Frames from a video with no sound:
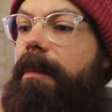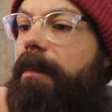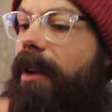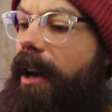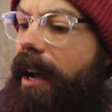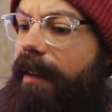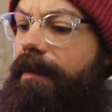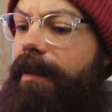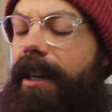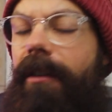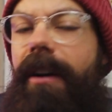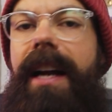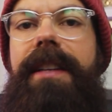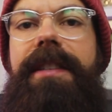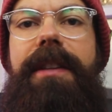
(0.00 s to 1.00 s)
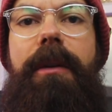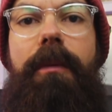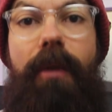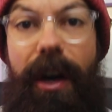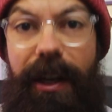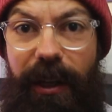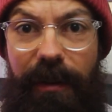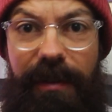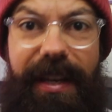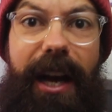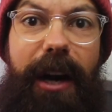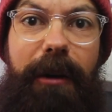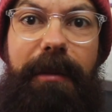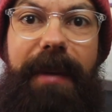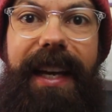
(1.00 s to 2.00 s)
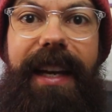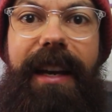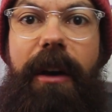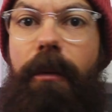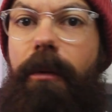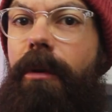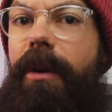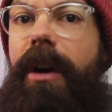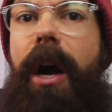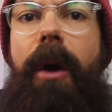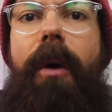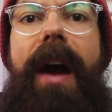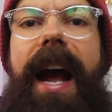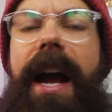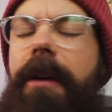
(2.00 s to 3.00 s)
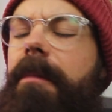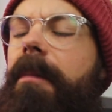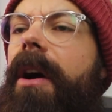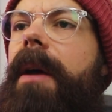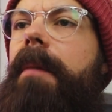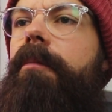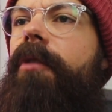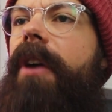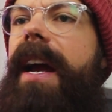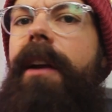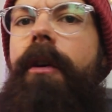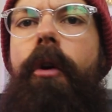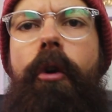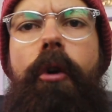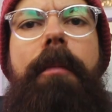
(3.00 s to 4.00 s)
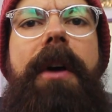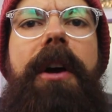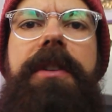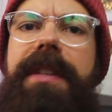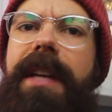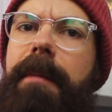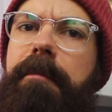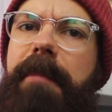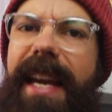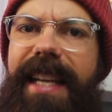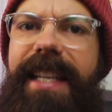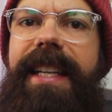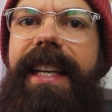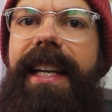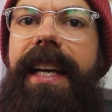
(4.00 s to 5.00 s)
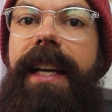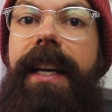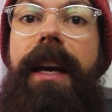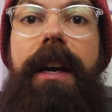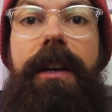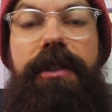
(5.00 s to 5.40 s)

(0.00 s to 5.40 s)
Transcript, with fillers: applying for grants, that what you tell me will go out my brain almost immediately.